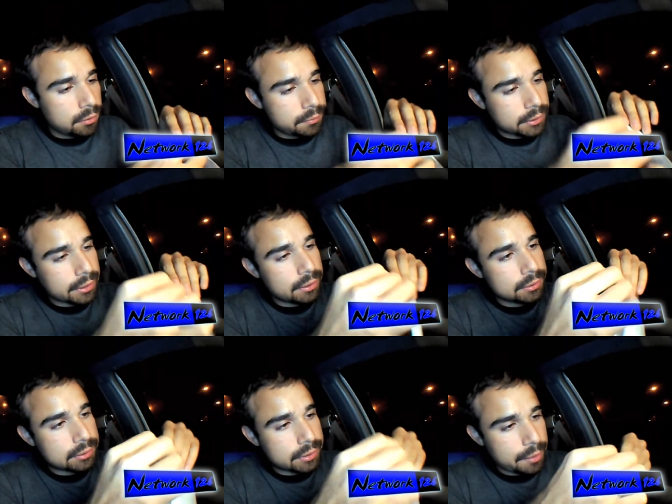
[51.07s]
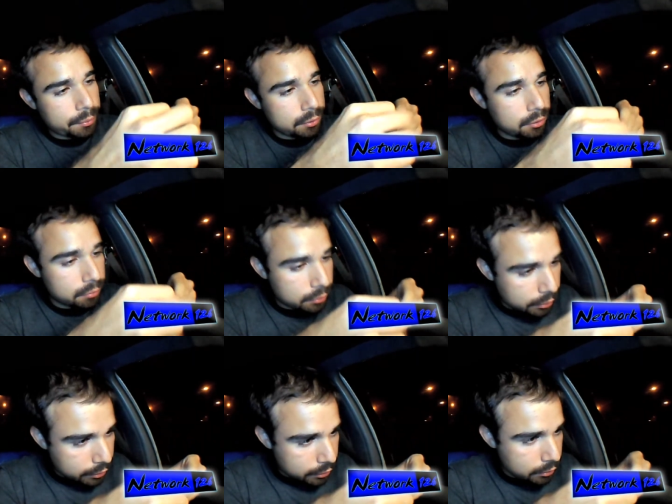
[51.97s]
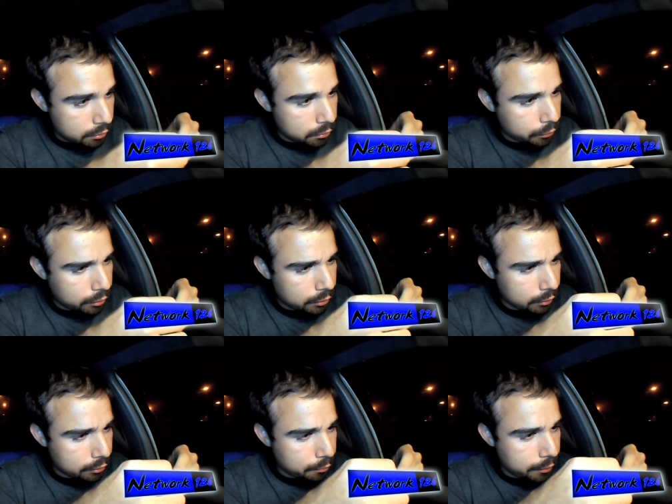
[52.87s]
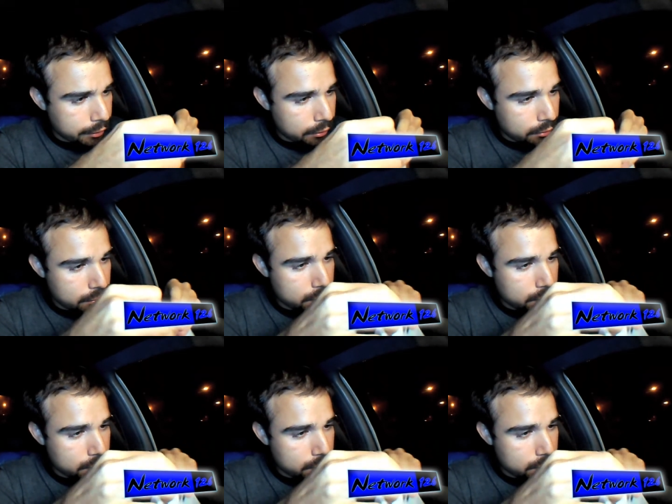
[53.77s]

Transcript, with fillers: oops, I kind of stapled over the word a little bit.